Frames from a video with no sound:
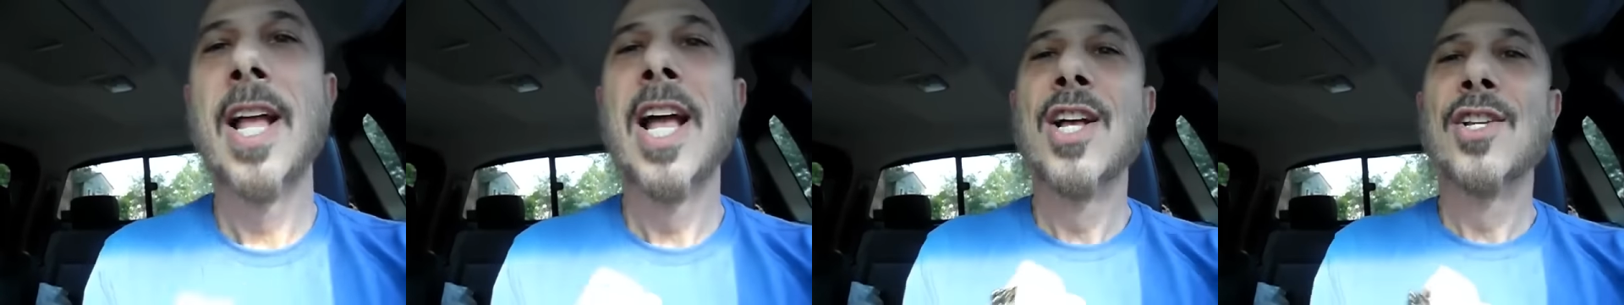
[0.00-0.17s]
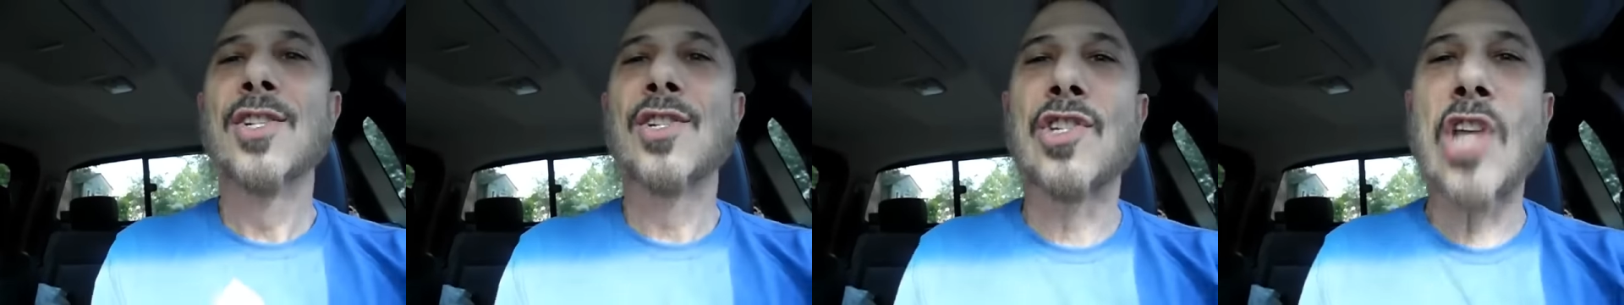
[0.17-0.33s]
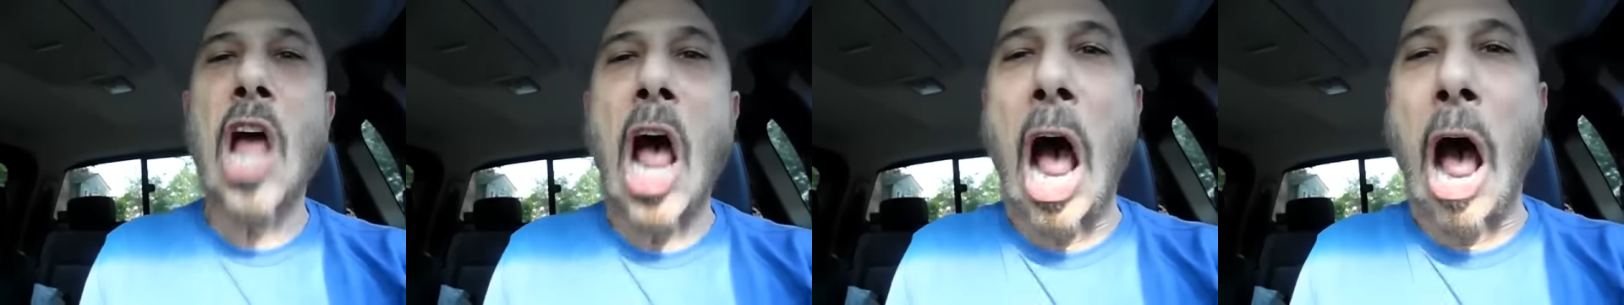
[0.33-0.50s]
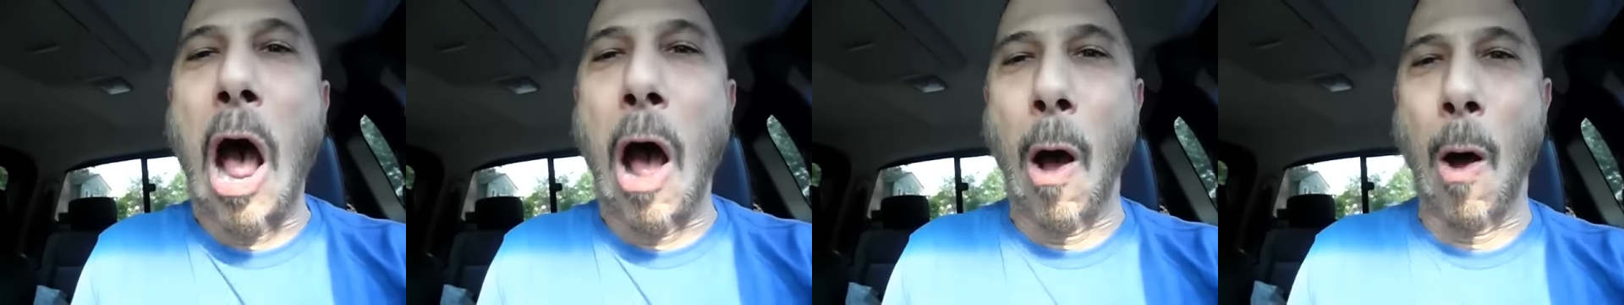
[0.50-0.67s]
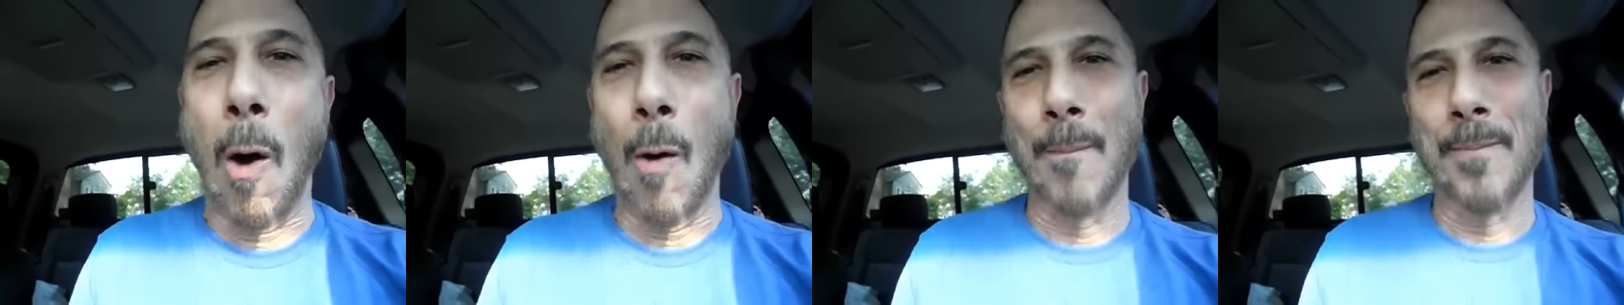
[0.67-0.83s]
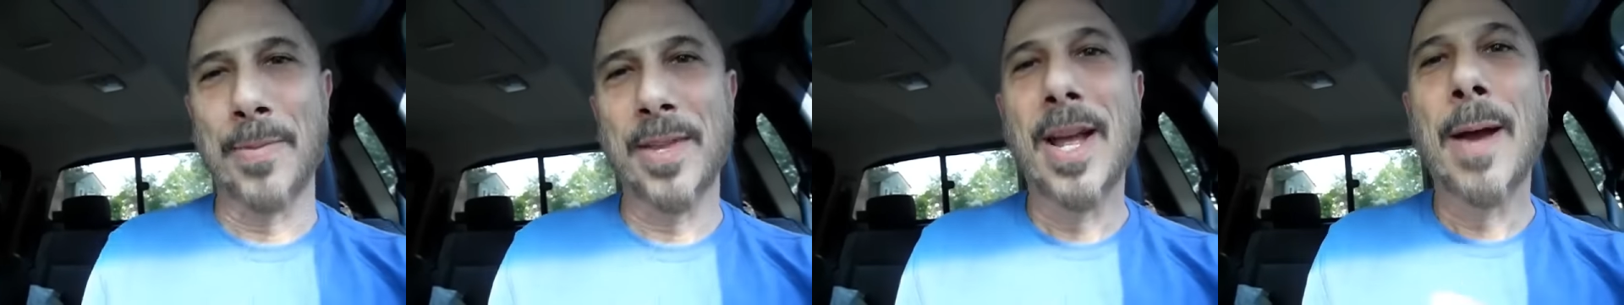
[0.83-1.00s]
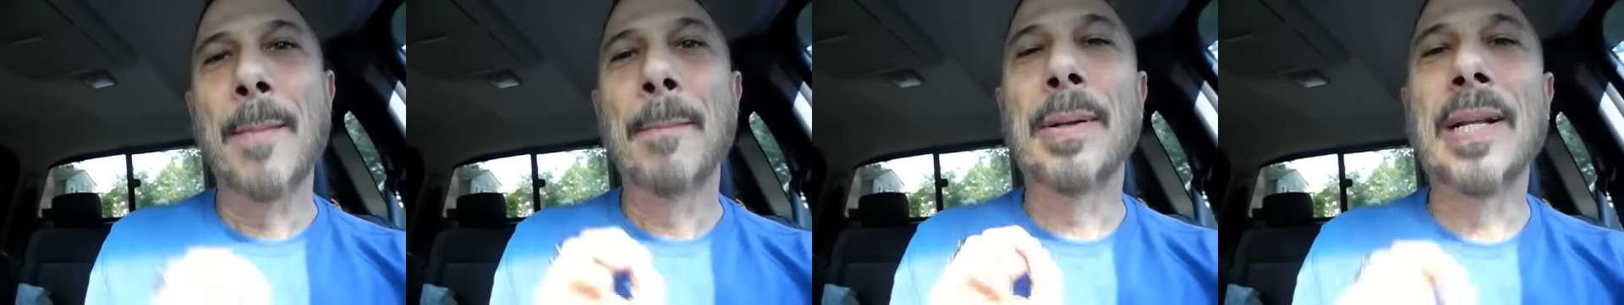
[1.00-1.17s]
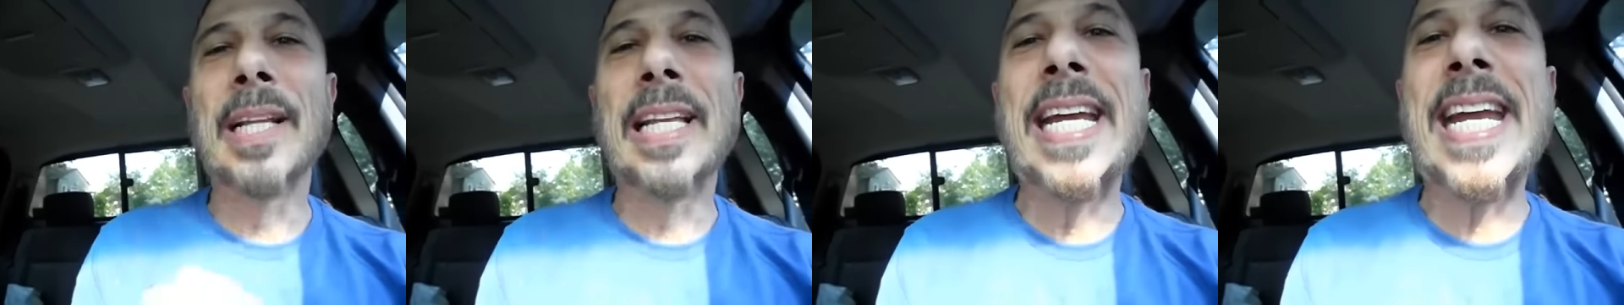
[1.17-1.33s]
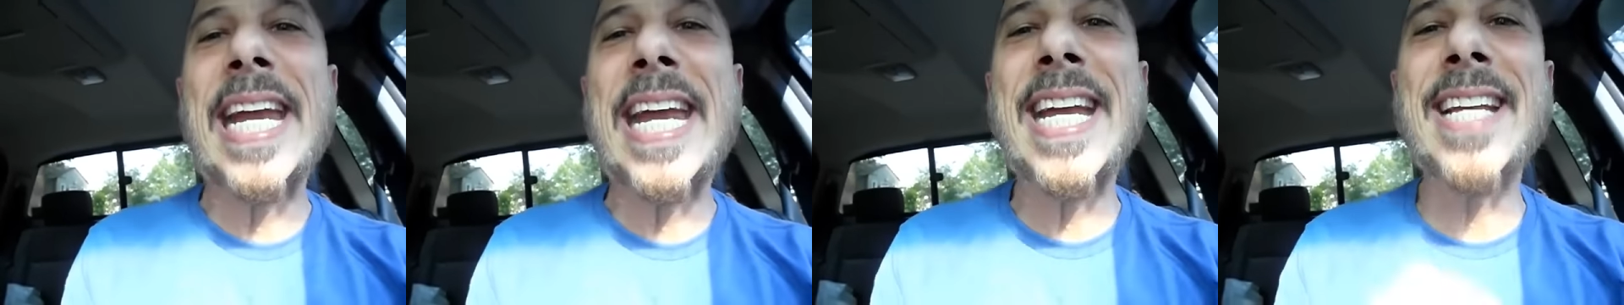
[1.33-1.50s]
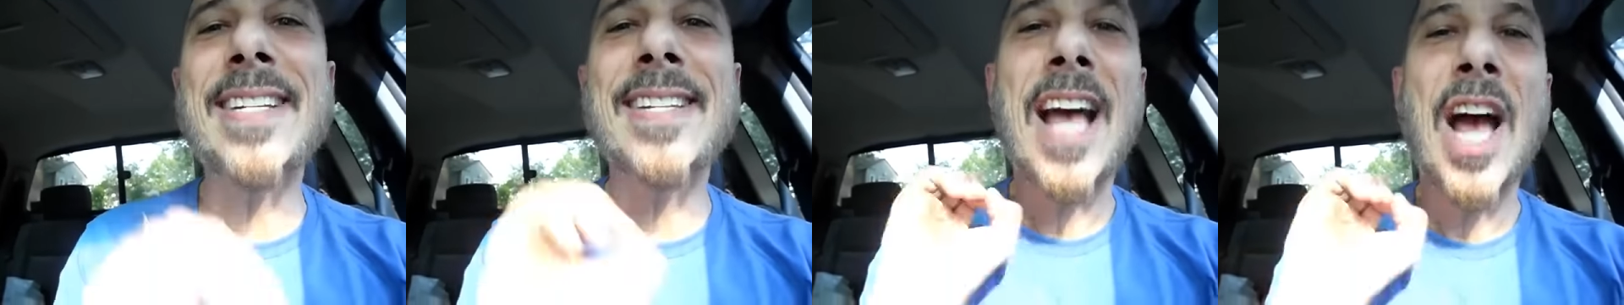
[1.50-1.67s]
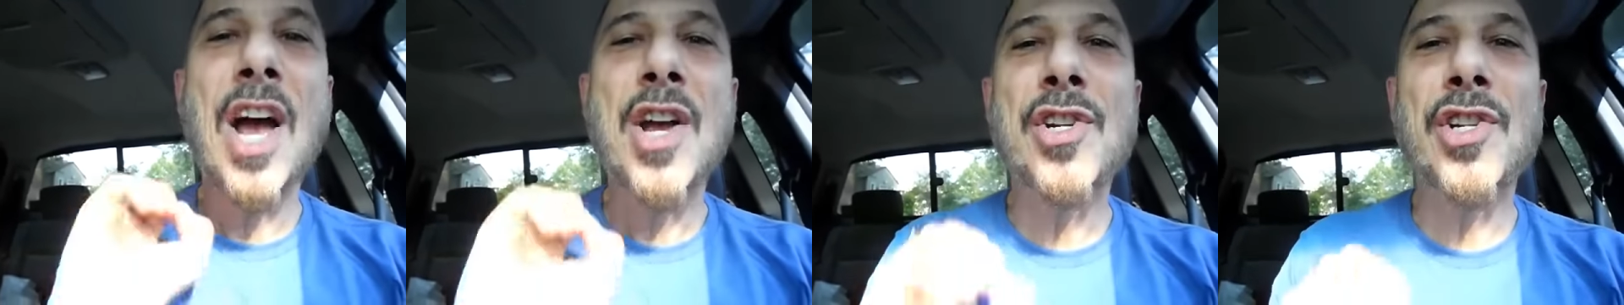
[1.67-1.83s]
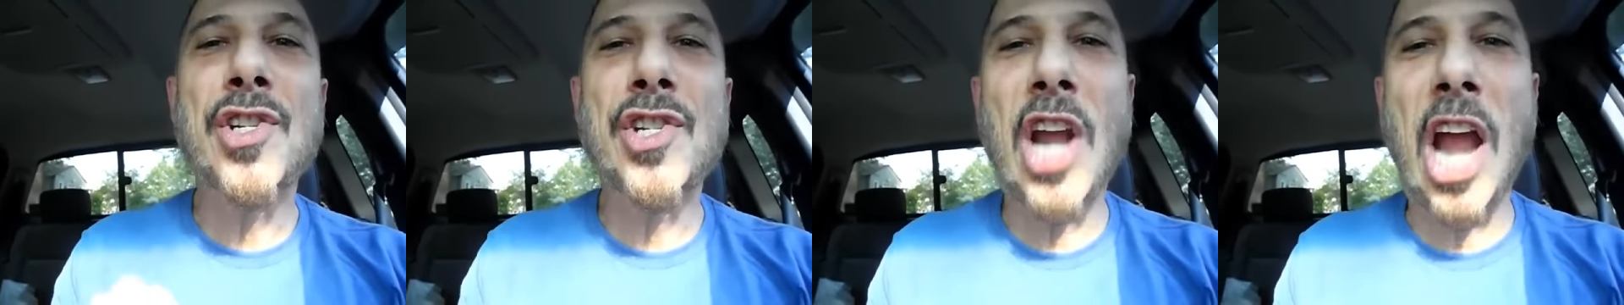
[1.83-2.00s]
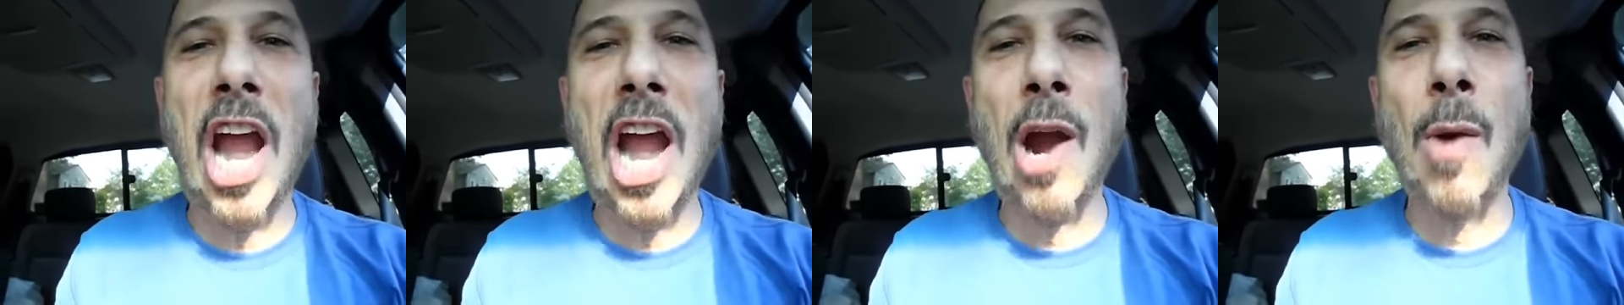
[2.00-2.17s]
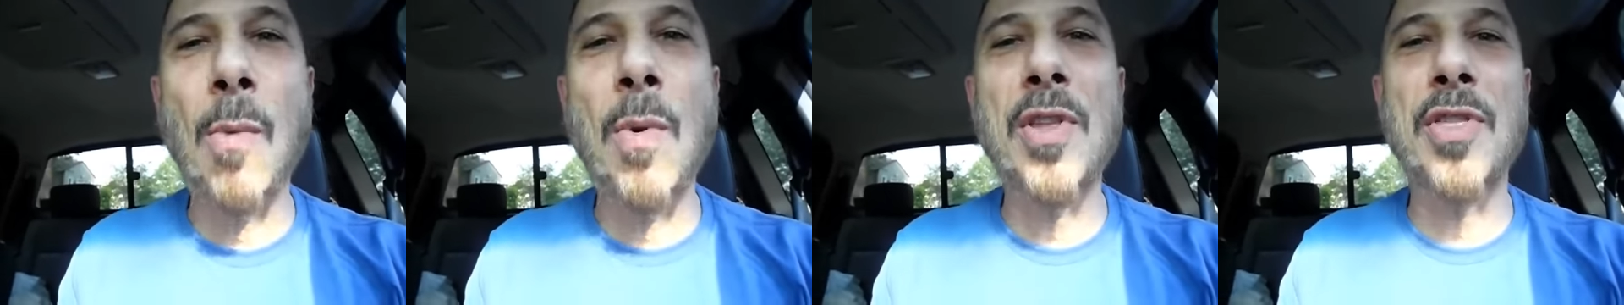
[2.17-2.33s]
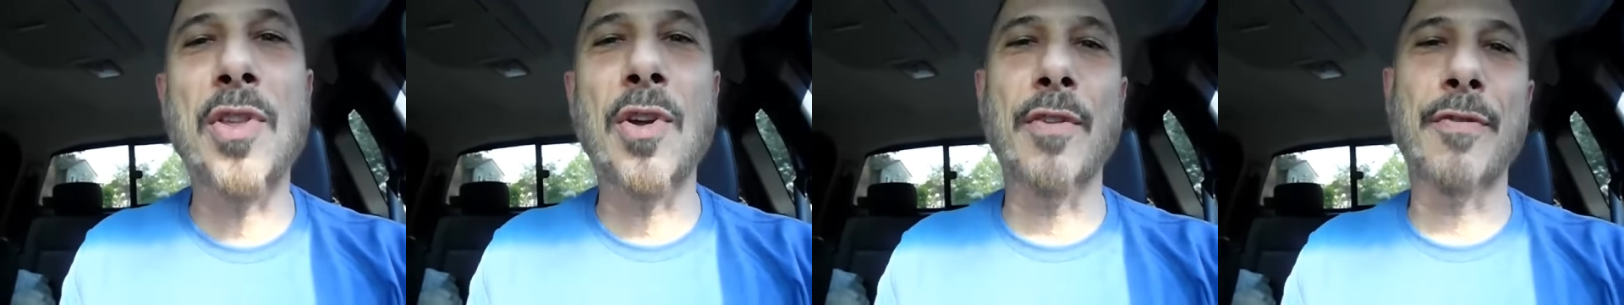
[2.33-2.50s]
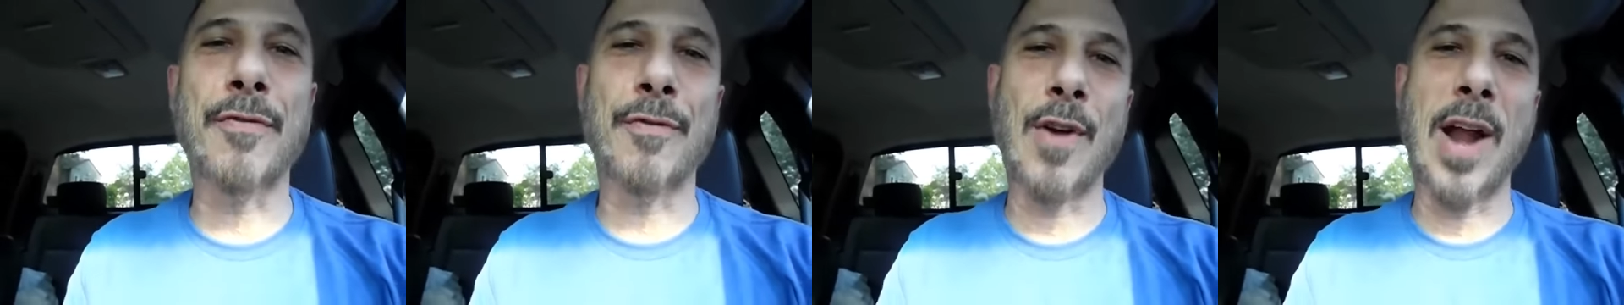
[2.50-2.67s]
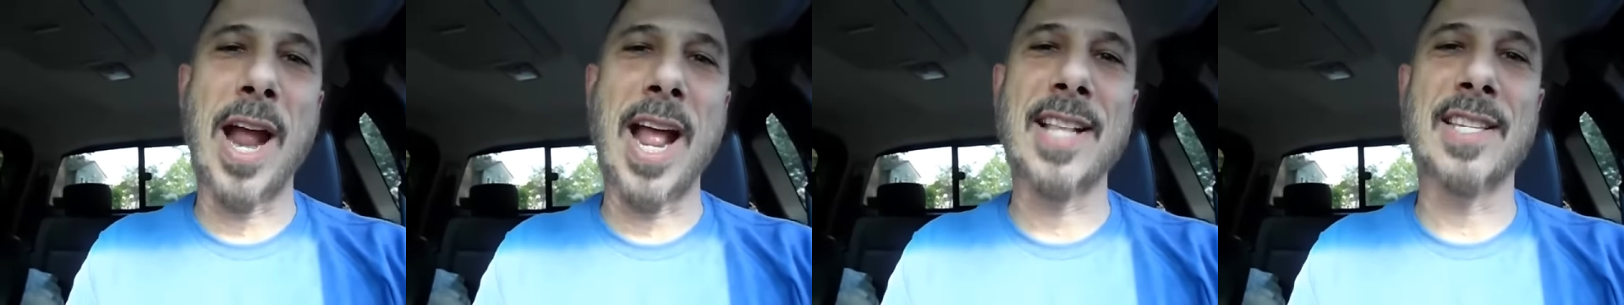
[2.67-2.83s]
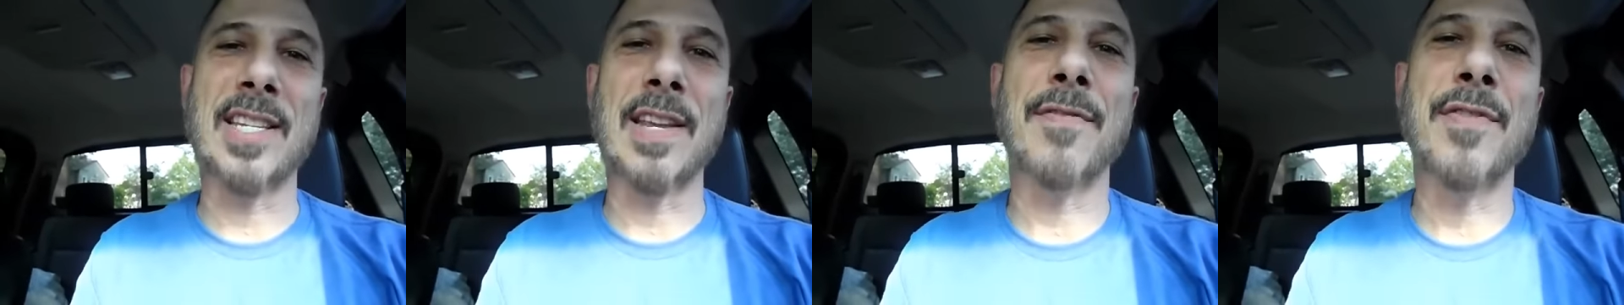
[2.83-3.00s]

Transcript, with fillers: So, please share with your friends.